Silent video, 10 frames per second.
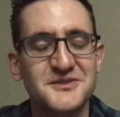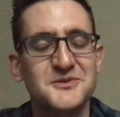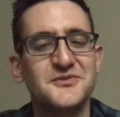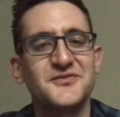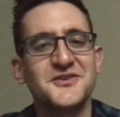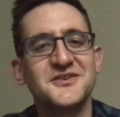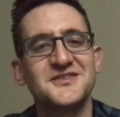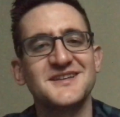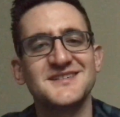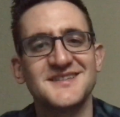Well, first
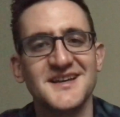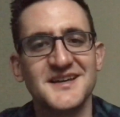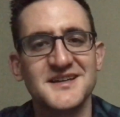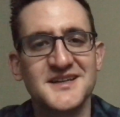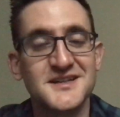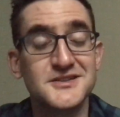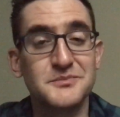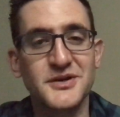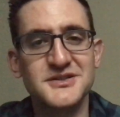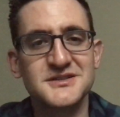they say
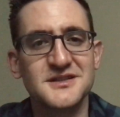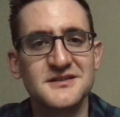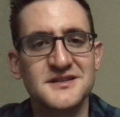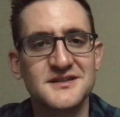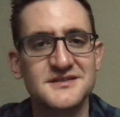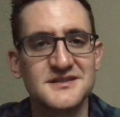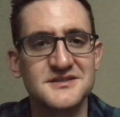depression doesn't exist.